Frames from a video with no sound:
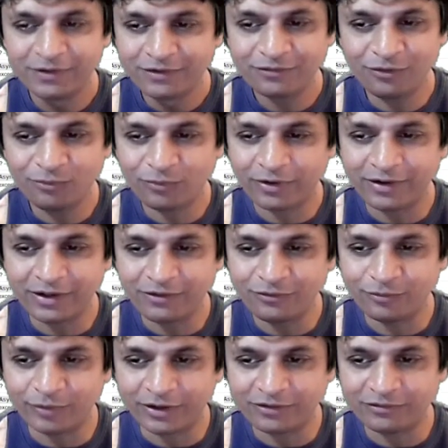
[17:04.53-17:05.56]
Don't worry
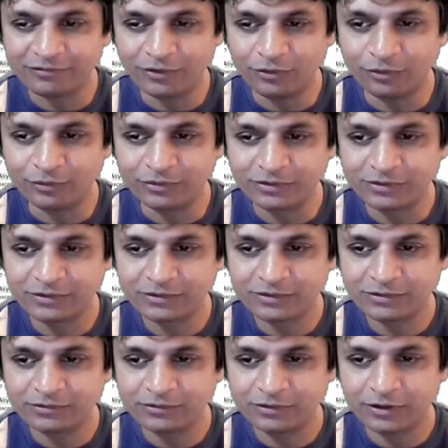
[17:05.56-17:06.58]
too much if you don't
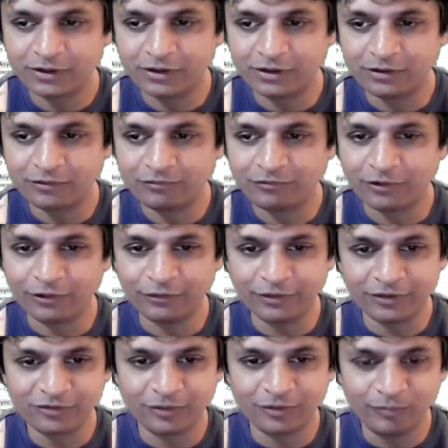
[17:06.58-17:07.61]
follow
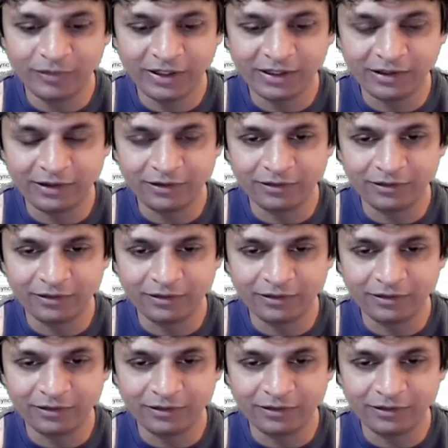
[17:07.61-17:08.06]
this completely.